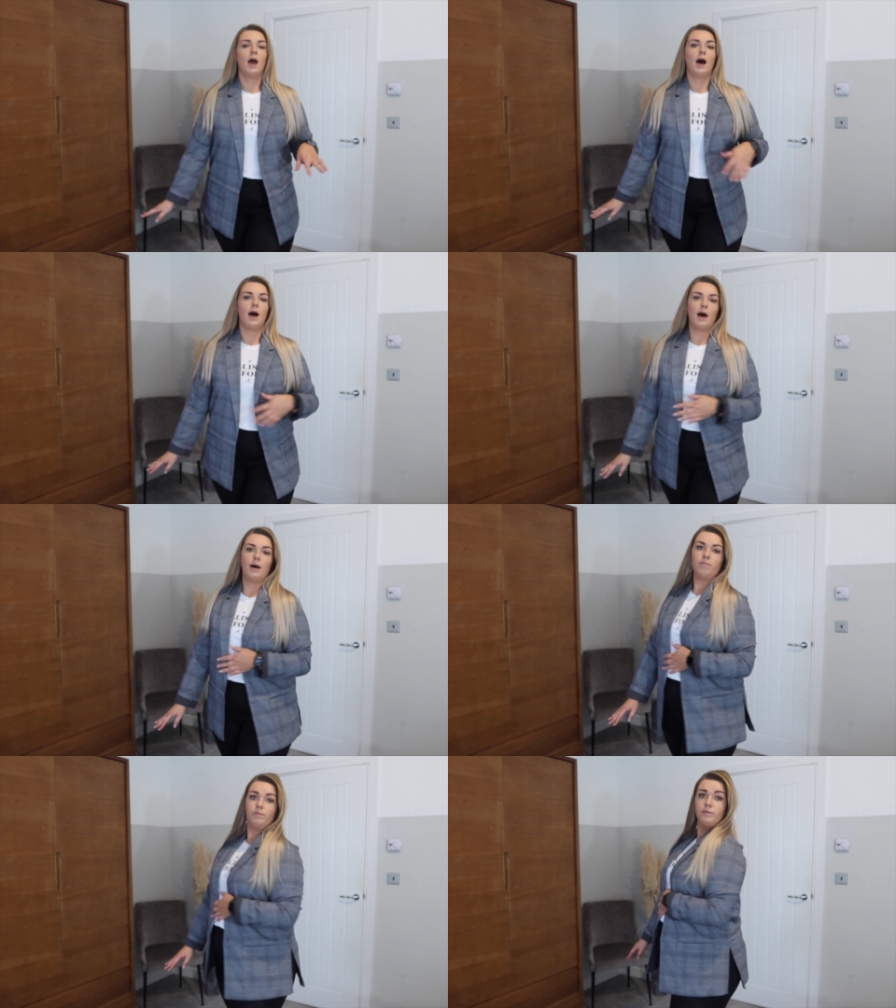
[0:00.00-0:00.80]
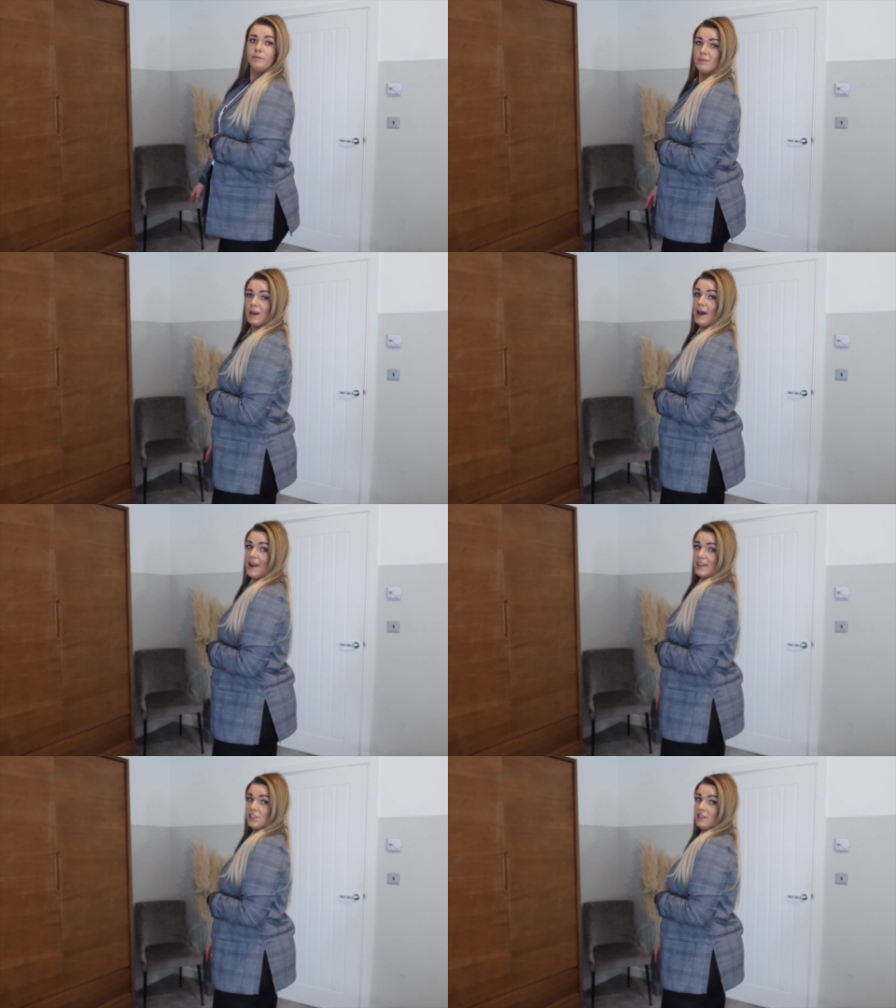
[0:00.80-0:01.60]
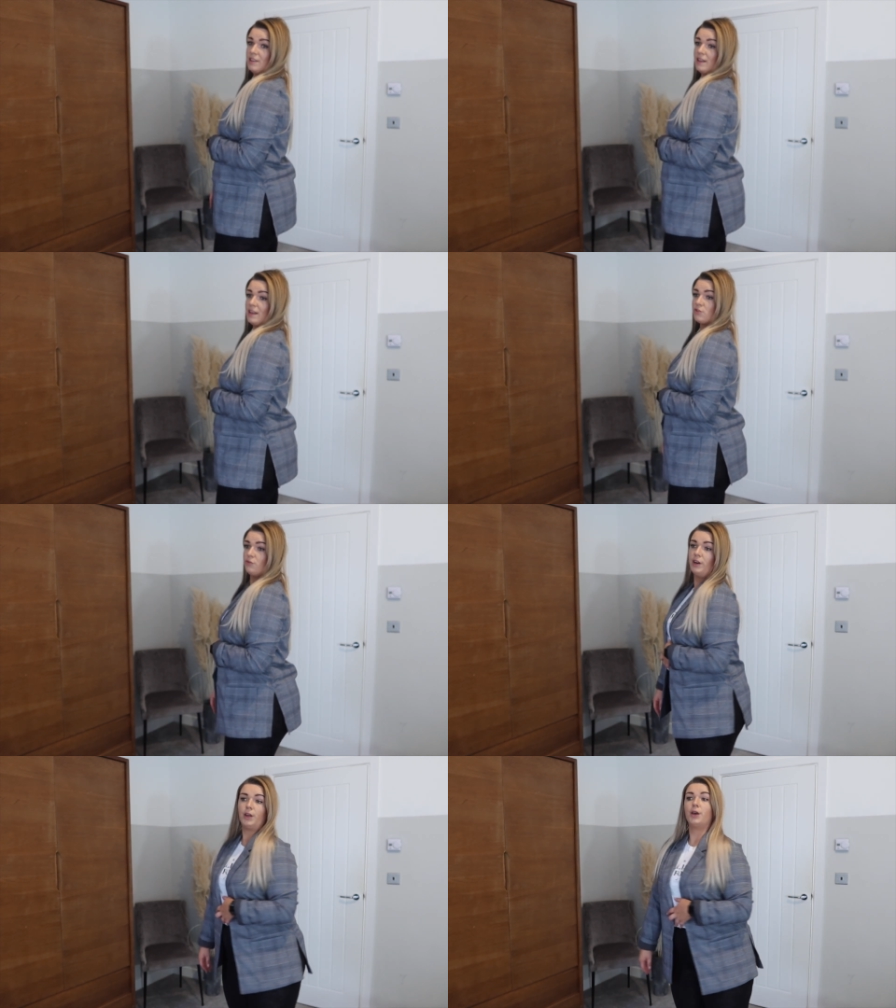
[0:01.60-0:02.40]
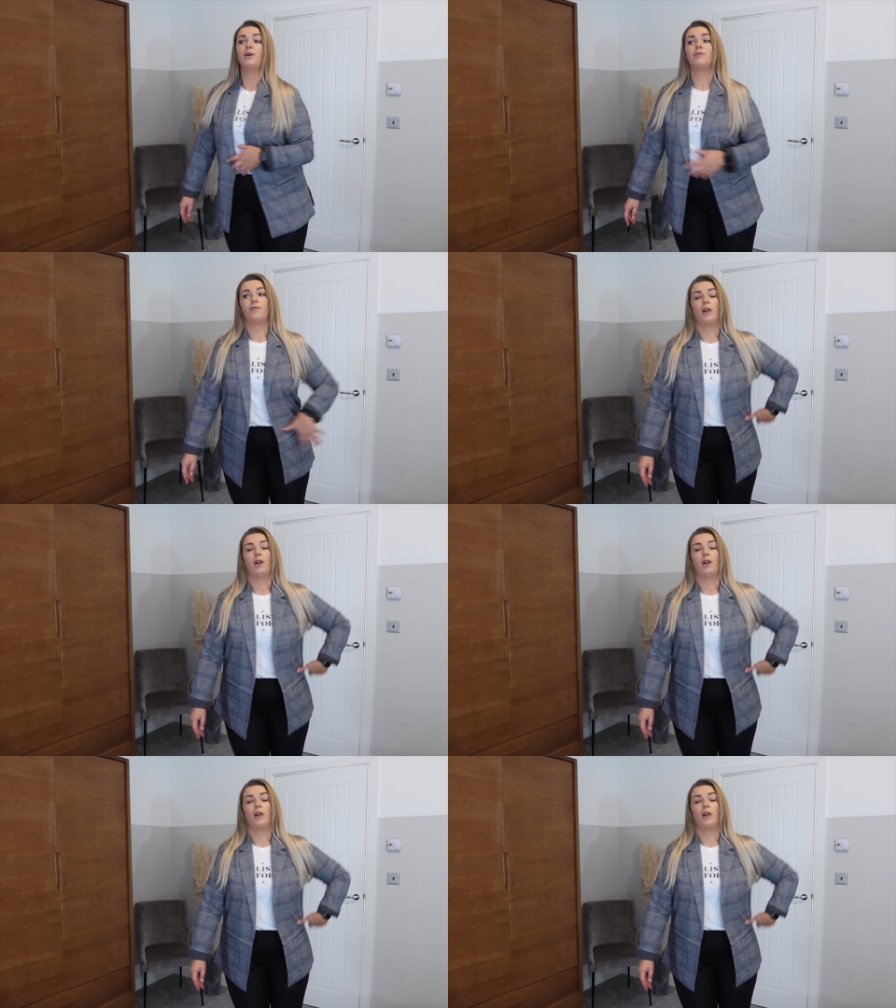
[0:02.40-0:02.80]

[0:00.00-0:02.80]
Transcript: I actually think that's really good for